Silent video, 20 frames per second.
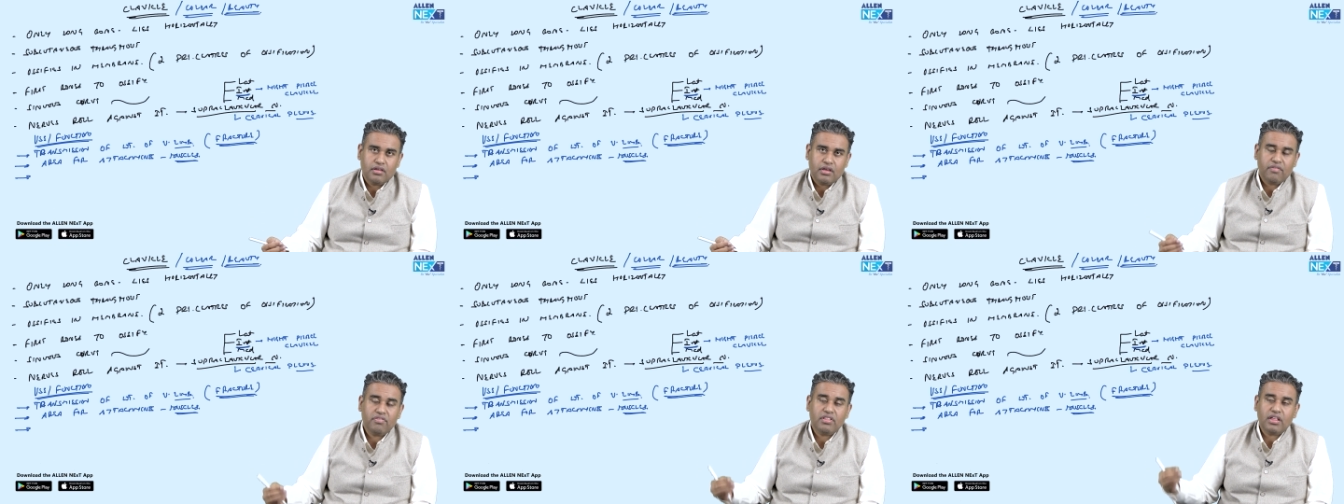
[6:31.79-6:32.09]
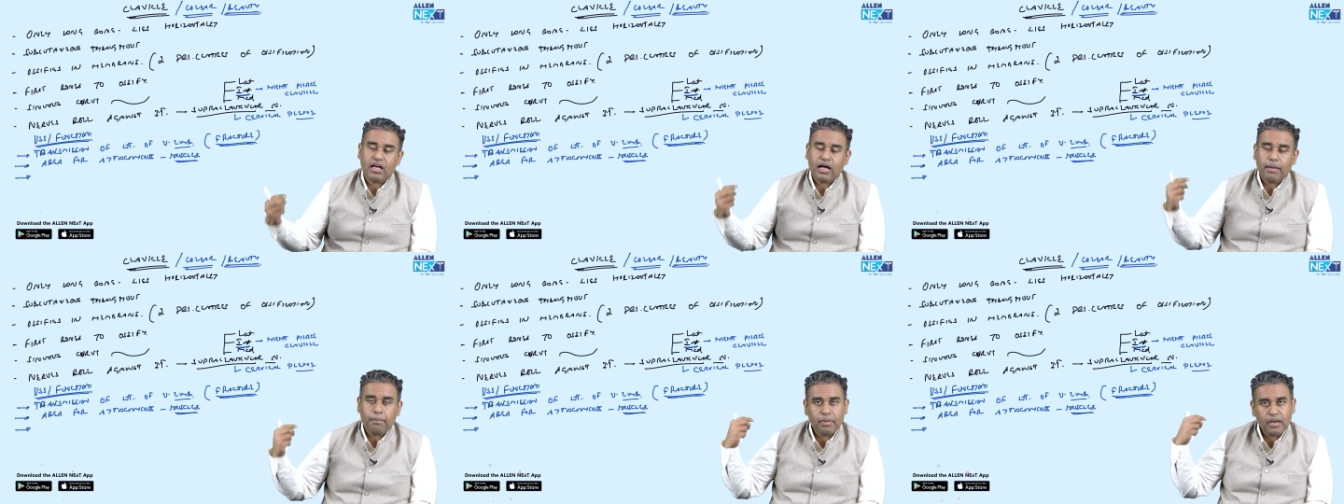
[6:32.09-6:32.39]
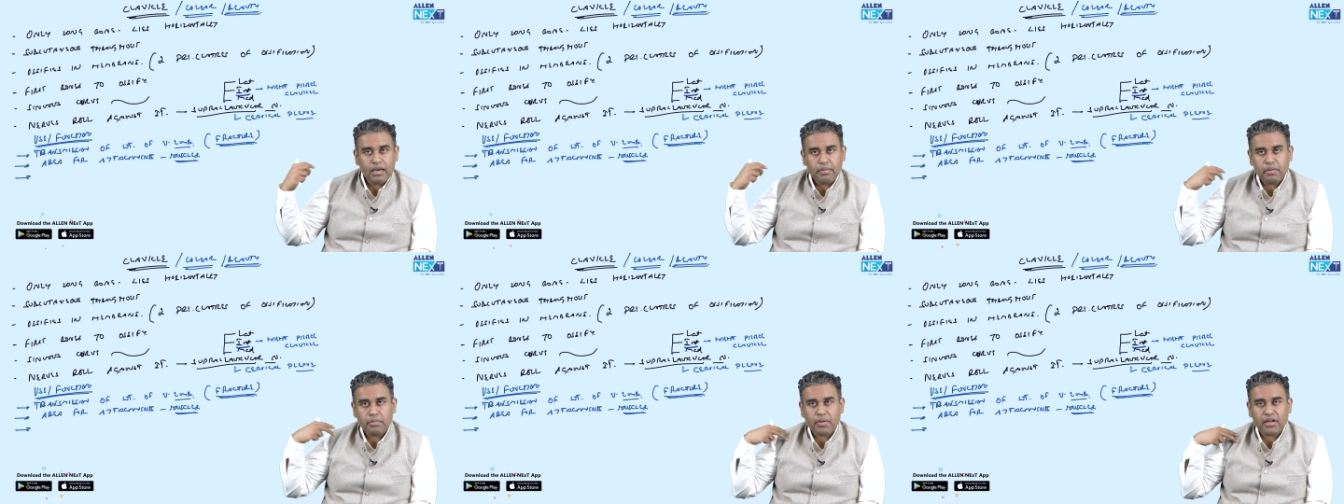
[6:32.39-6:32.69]
If the
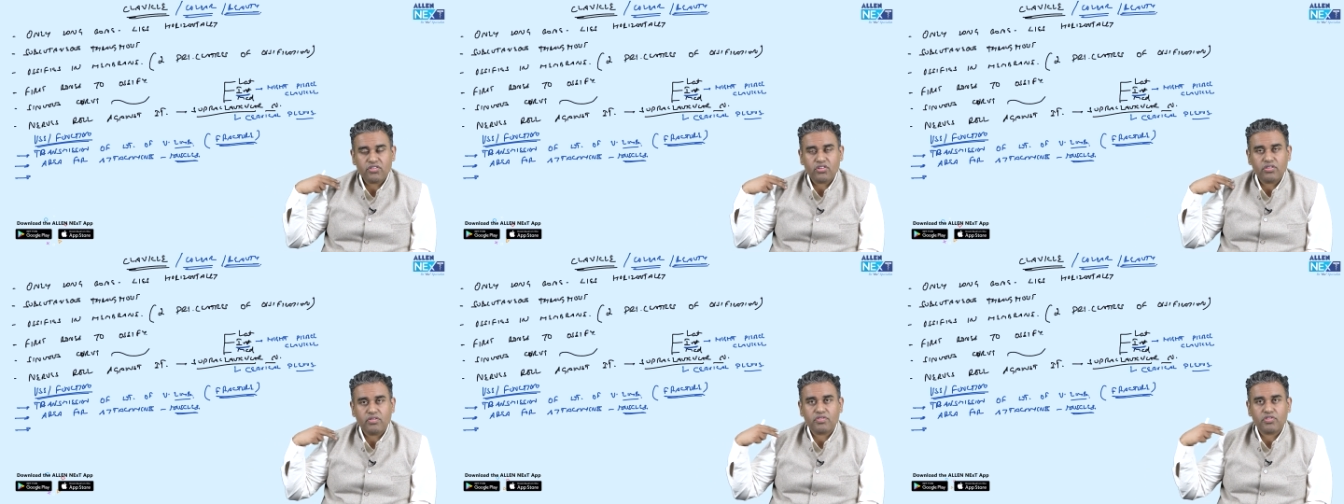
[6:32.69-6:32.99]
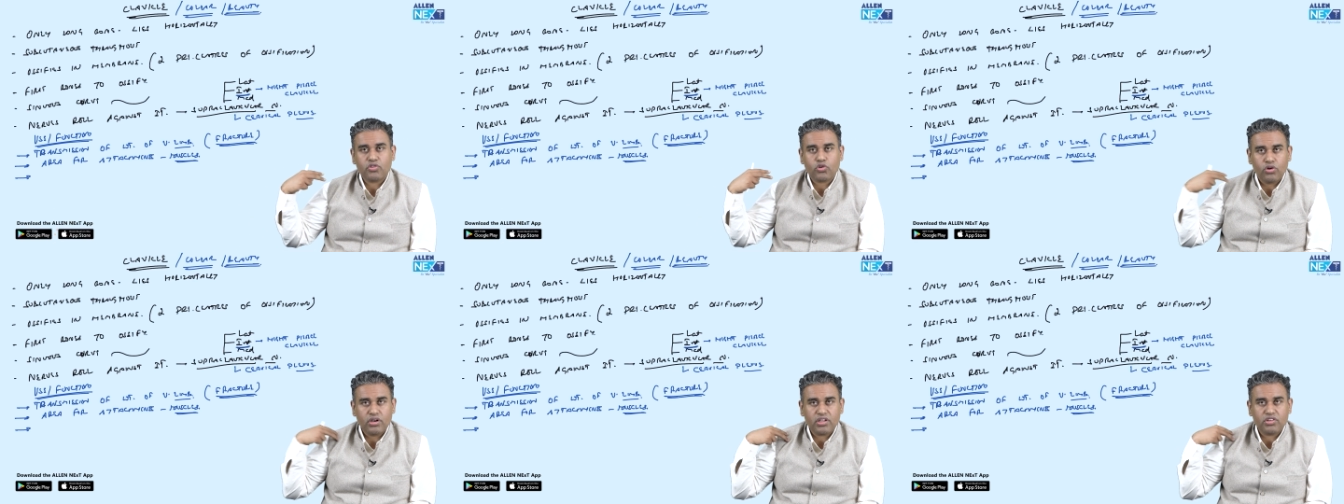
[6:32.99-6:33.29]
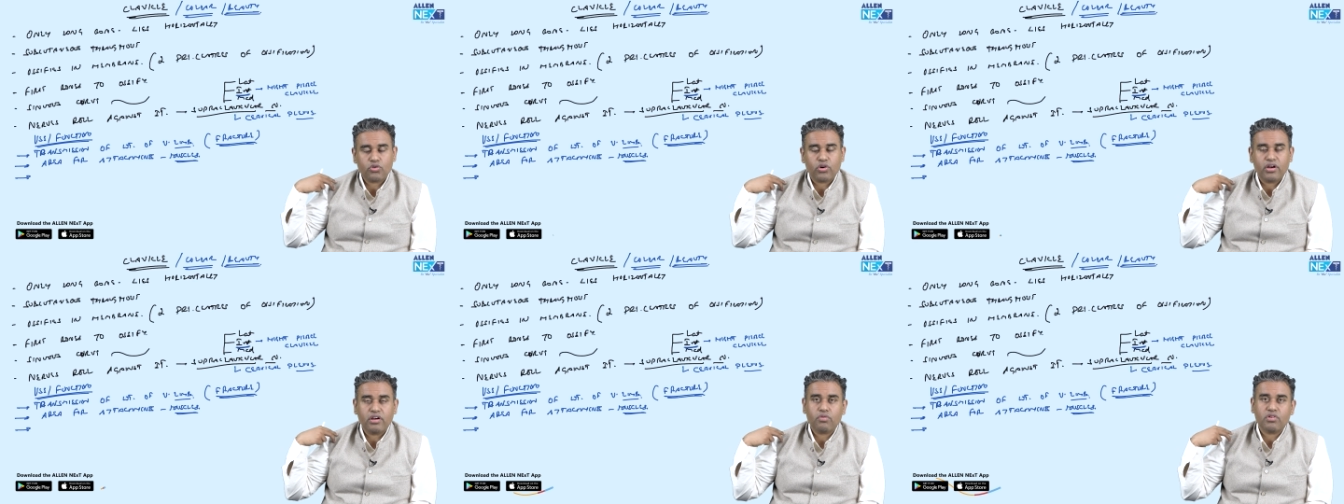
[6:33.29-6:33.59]
upper limb, imagine the shoulder
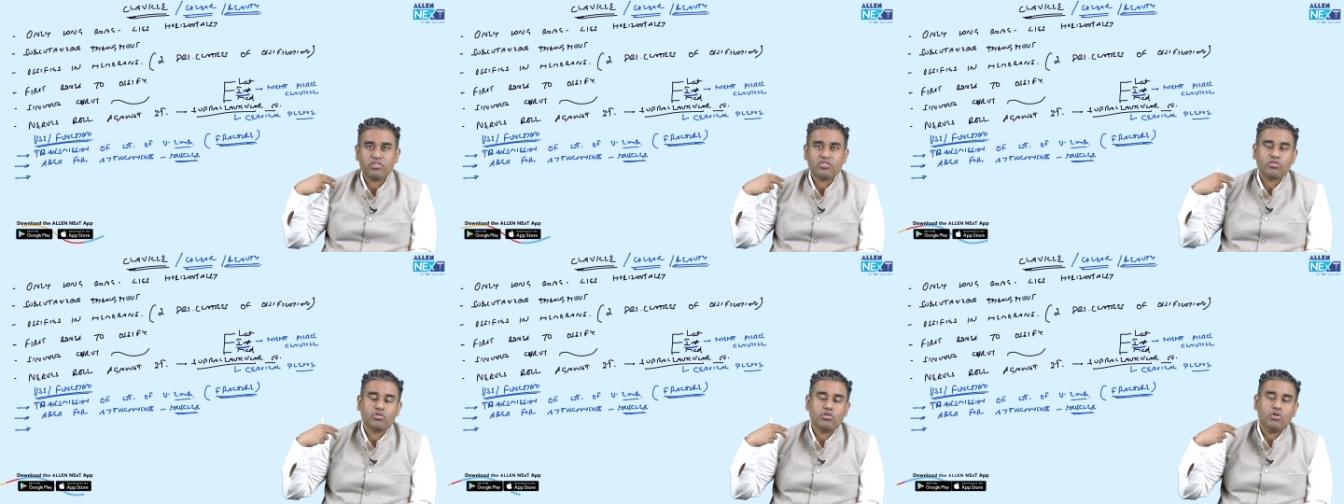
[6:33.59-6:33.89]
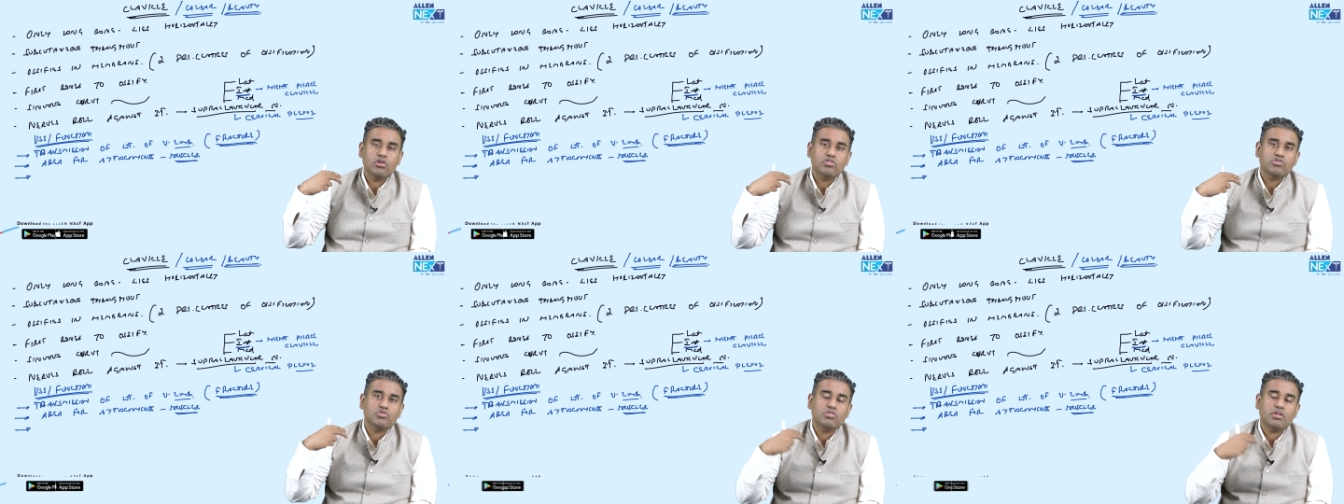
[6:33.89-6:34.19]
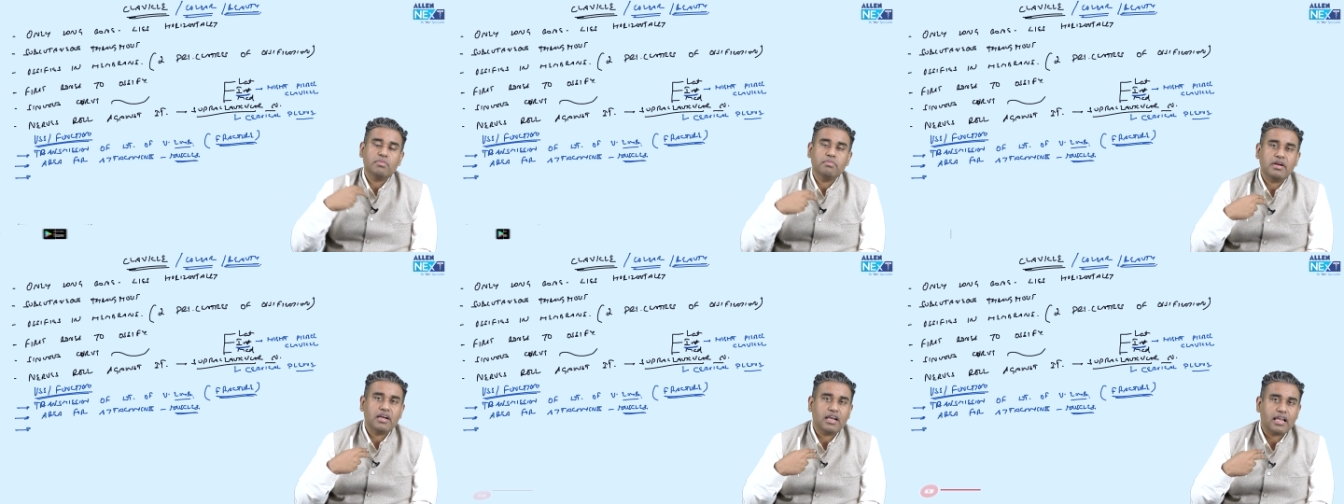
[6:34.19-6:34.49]
joint was close to
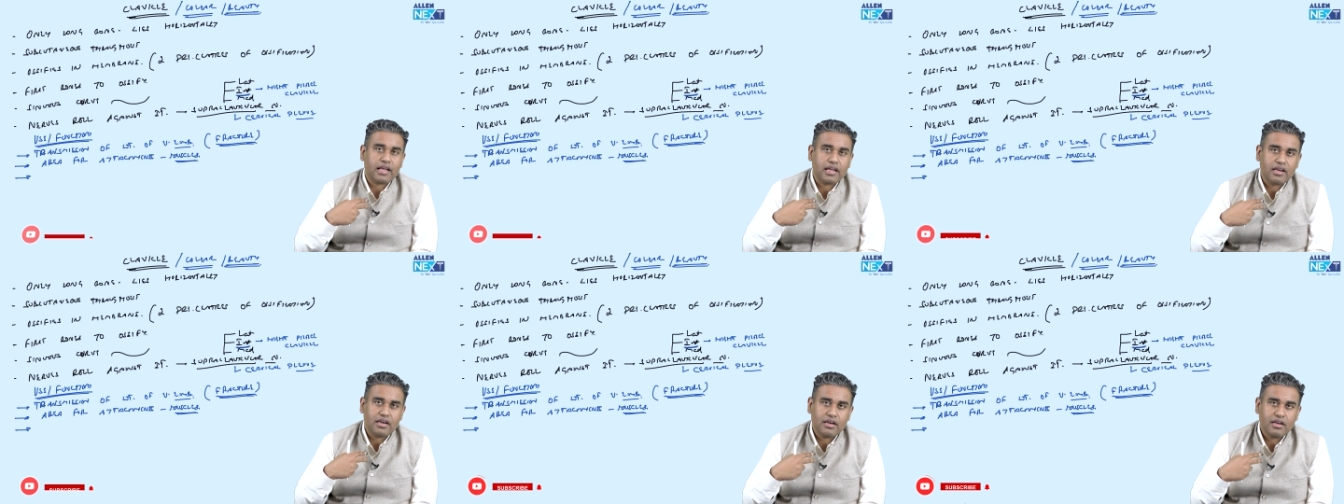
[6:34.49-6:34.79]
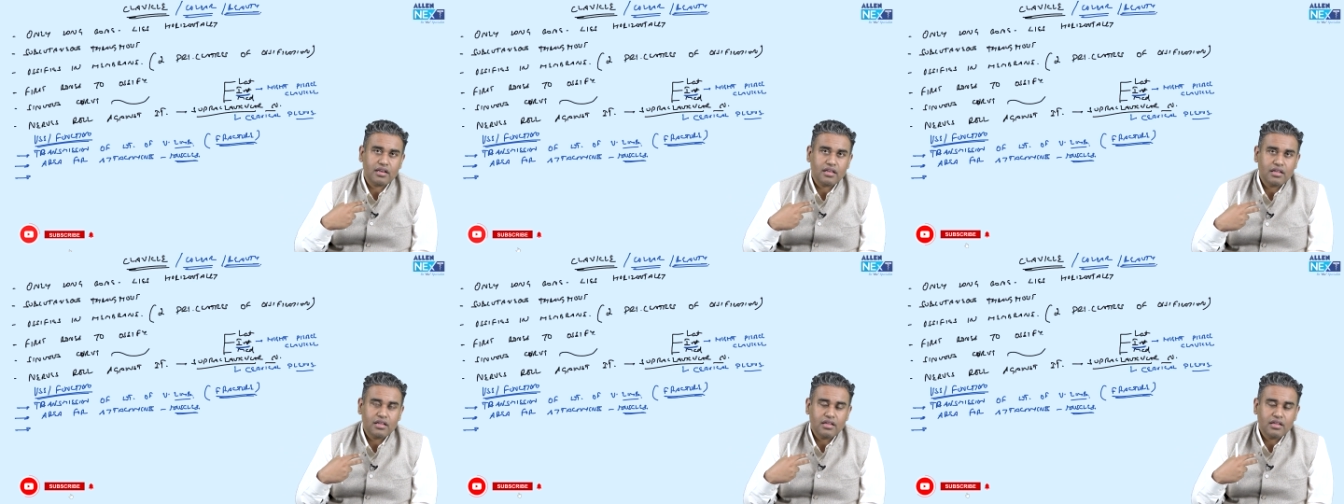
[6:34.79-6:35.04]
the midline,